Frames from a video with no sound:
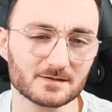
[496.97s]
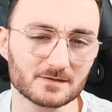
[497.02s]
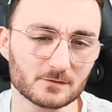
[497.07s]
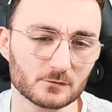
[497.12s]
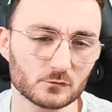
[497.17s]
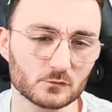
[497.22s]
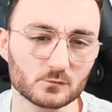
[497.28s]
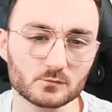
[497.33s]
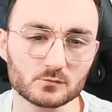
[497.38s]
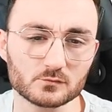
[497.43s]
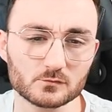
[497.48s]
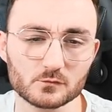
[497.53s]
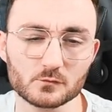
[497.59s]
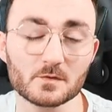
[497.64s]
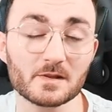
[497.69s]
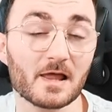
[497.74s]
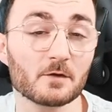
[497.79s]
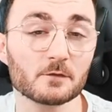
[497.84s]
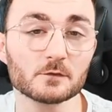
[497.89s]

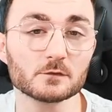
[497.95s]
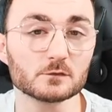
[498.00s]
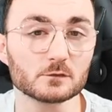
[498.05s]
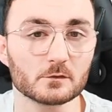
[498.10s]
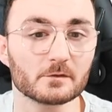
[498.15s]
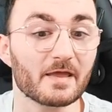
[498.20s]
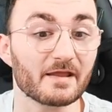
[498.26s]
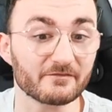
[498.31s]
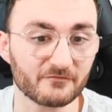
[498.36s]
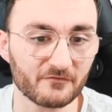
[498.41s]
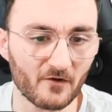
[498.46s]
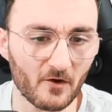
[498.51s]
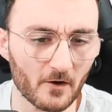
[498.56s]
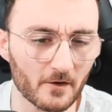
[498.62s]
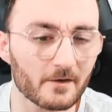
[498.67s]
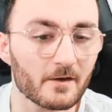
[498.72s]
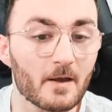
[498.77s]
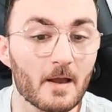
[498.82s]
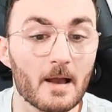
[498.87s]
to allow you to go that
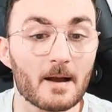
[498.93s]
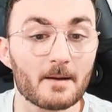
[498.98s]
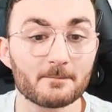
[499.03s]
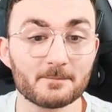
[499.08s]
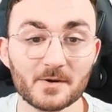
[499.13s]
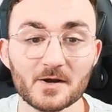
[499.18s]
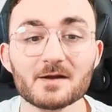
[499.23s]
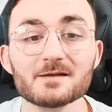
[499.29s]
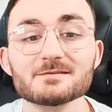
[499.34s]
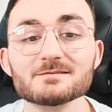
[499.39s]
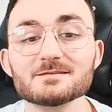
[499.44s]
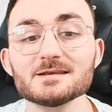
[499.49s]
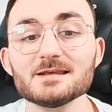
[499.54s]
far. But